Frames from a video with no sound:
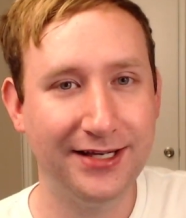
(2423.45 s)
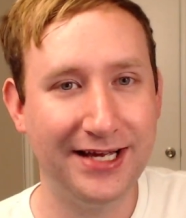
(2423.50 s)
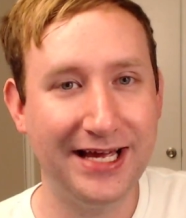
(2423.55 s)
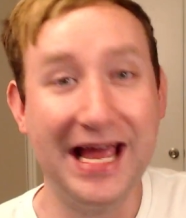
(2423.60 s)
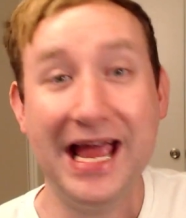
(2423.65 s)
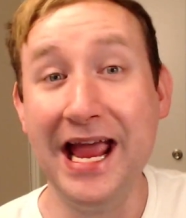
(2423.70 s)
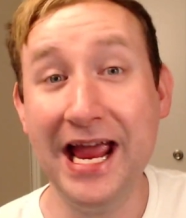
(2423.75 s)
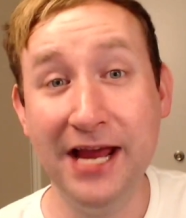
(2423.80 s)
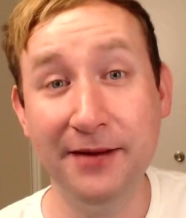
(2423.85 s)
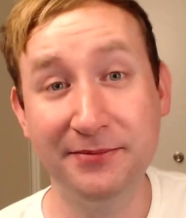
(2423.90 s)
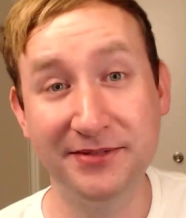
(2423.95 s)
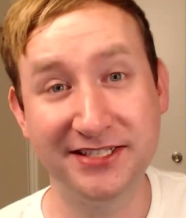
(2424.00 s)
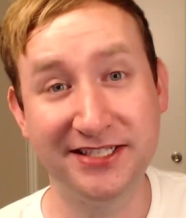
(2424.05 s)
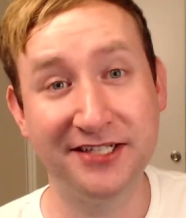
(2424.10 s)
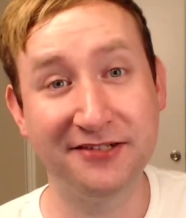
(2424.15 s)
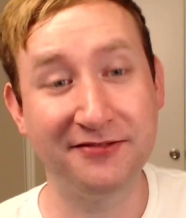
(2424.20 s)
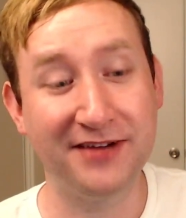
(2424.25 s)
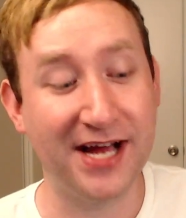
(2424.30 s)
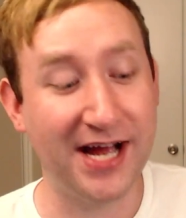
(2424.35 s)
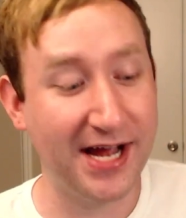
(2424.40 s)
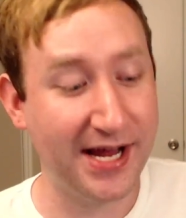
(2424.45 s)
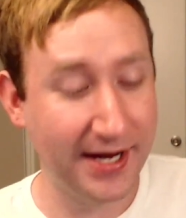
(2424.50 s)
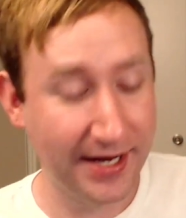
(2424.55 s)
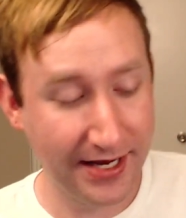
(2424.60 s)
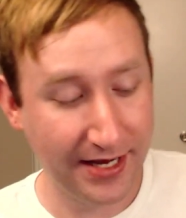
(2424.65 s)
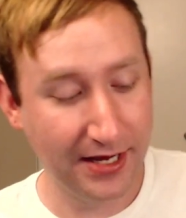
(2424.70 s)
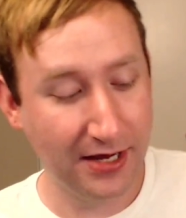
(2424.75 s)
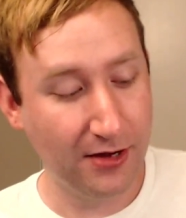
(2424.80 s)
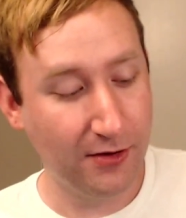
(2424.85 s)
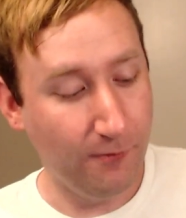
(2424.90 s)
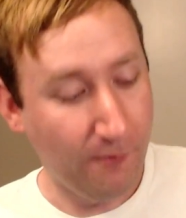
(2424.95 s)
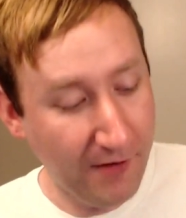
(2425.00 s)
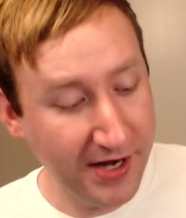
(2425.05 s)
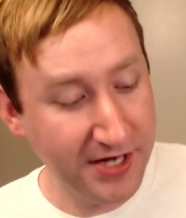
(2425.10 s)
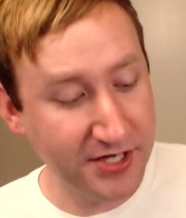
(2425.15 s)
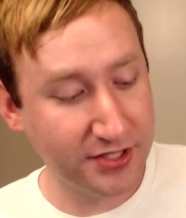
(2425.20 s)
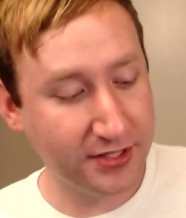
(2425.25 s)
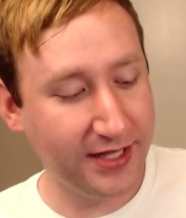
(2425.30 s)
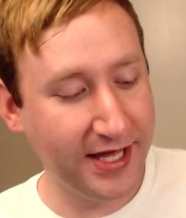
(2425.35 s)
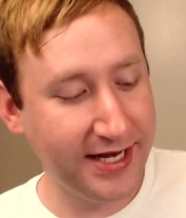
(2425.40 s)
8% rye.
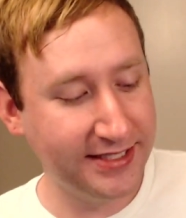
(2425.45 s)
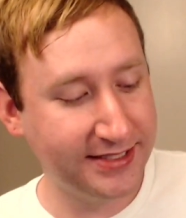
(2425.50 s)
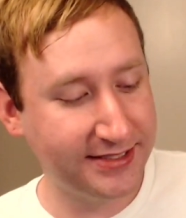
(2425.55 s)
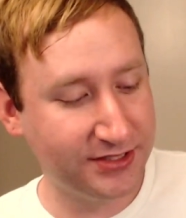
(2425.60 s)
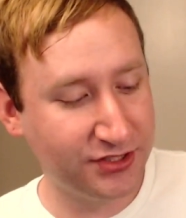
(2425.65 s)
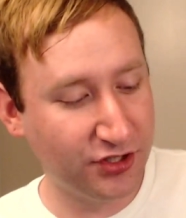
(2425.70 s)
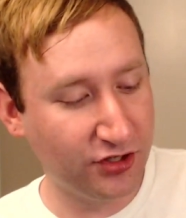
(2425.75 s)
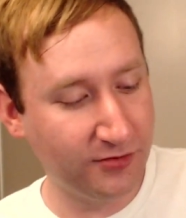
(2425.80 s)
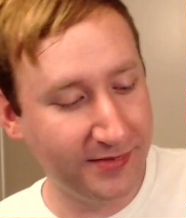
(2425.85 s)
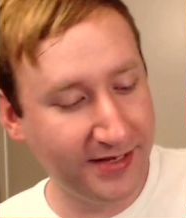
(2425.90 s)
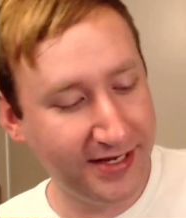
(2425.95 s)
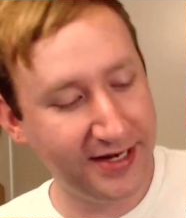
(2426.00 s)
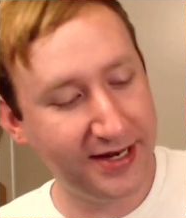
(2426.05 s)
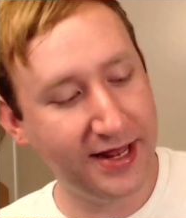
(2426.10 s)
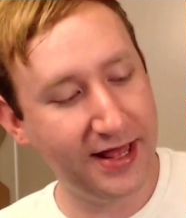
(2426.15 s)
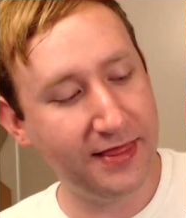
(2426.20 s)
Which, ladies and gentlemen,